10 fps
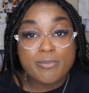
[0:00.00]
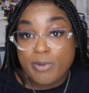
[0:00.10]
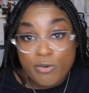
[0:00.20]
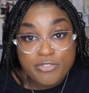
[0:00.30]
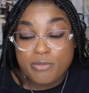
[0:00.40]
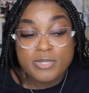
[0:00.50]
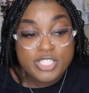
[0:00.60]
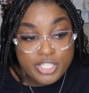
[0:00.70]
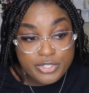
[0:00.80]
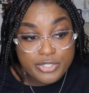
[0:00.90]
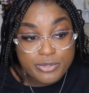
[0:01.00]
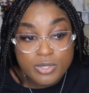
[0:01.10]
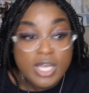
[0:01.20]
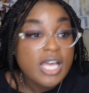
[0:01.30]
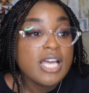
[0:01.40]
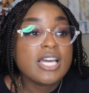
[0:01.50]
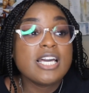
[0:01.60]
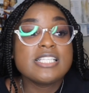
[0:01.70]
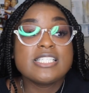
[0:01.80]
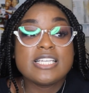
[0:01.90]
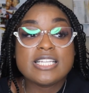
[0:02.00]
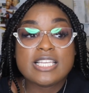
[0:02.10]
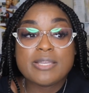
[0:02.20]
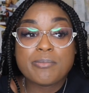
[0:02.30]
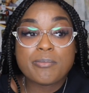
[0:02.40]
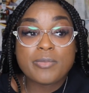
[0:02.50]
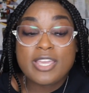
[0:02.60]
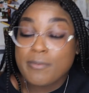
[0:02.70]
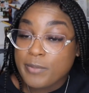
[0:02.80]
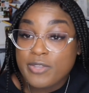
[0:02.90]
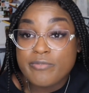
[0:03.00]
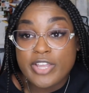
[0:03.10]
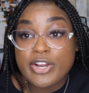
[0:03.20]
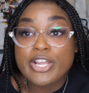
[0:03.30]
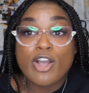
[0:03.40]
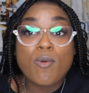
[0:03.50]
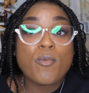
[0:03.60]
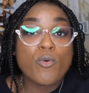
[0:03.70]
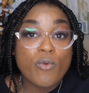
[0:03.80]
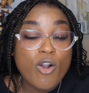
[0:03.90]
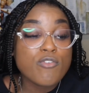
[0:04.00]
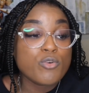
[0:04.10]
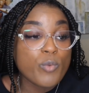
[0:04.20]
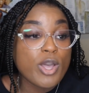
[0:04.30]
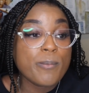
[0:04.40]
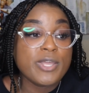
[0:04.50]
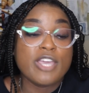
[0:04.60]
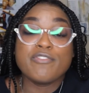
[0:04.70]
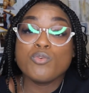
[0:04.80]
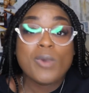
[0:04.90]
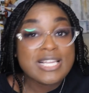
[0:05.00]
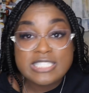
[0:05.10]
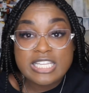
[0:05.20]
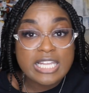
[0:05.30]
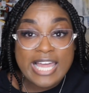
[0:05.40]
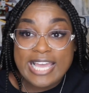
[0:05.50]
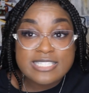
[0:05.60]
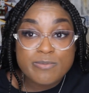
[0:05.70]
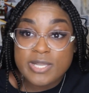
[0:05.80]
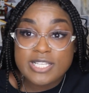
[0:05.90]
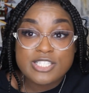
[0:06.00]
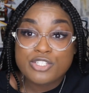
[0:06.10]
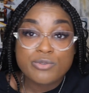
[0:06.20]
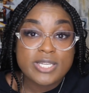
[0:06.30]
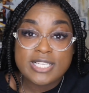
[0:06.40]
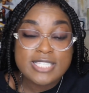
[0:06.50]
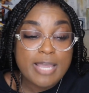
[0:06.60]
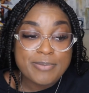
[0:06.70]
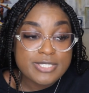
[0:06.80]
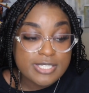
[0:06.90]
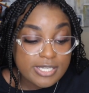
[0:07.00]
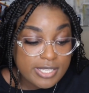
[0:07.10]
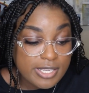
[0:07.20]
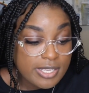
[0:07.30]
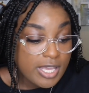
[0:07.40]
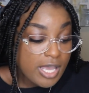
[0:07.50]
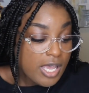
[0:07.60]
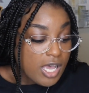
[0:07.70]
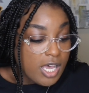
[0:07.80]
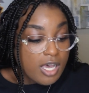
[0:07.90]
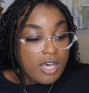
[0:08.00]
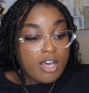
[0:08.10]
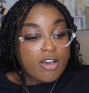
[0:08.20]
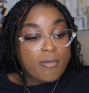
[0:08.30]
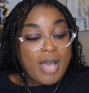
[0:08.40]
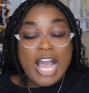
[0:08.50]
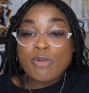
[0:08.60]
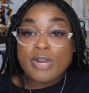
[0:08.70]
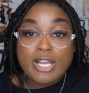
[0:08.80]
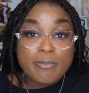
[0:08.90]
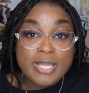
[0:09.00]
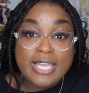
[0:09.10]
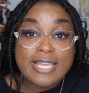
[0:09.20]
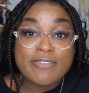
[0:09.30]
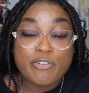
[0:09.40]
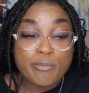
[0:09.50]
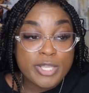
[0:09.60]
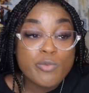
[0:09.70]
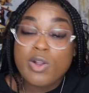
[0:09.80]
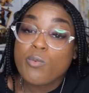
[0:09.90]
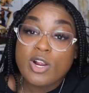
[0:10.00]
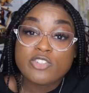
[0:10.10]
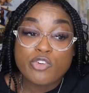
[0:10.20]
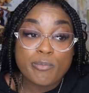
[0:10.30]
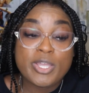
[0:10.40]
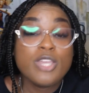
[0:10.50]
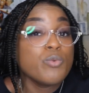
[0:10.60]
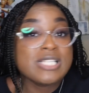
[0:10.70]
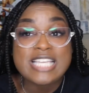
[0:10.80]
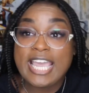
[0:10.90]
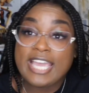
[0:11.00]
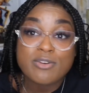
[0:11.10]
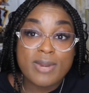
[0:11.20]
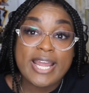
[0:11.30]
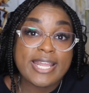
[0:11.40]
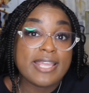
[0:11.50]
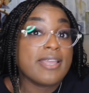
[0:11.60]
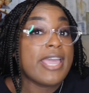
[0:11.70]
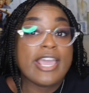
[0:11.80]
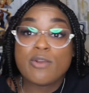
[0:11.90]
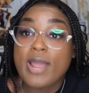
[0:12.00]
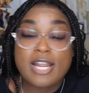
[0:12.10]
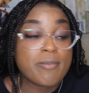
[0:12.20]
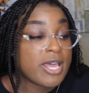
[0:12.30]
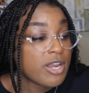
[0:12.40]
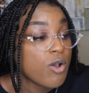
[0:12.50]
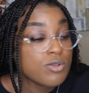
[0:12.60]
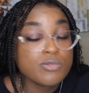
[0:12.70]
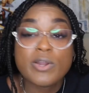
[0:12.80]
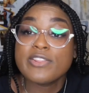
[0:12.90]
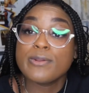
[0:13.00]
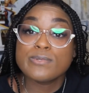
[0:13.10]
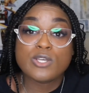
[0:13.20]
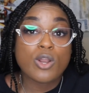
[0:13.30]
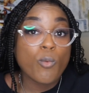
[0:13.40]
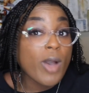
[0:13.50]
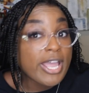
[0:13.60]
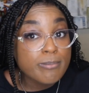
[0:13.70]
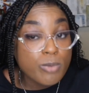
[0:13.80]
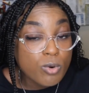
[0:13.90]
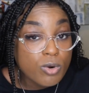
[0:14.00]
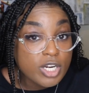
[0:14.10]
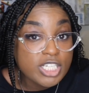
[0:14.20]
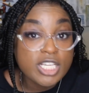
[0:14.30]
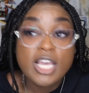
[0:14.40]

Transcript: both the material, because it can be very overwhelming if you wait to the last minute to do any type of studying. I recommend, for me, what worked for me was handwriting my notes, whether it was on a whiteboard,